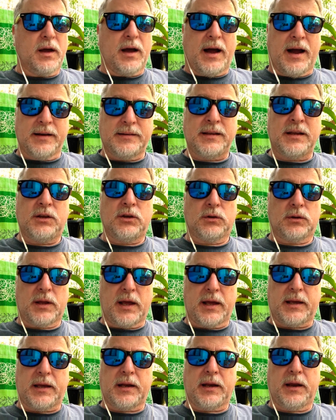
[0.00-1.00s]
I think you'll
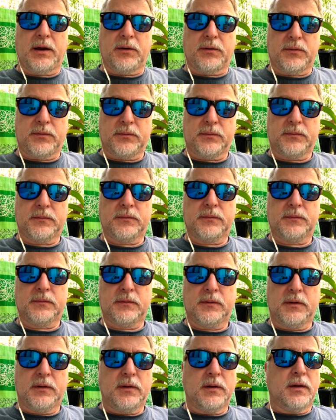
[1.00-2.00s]
like it here.
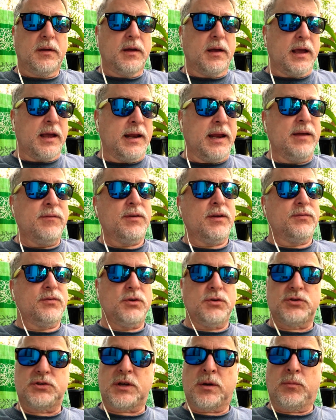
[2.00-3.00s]
And even if
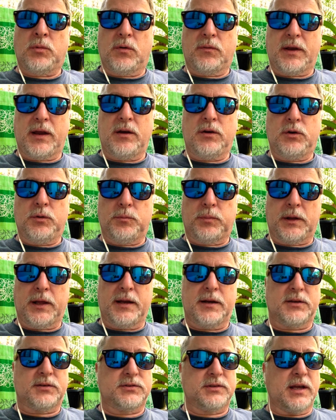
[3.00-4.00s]
you come over here and you
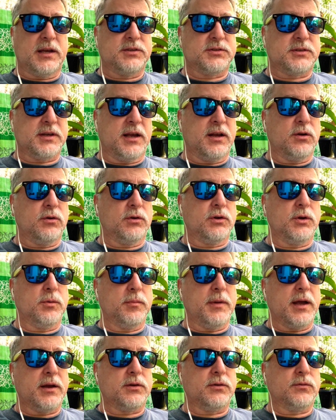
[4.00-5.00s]
plan to stay single and you
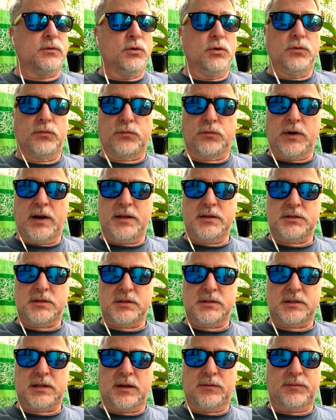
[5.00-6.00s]
make new friends
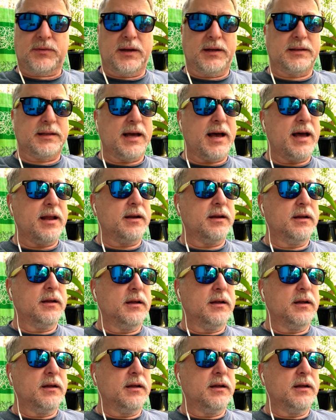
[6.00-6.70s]
and stuff like that,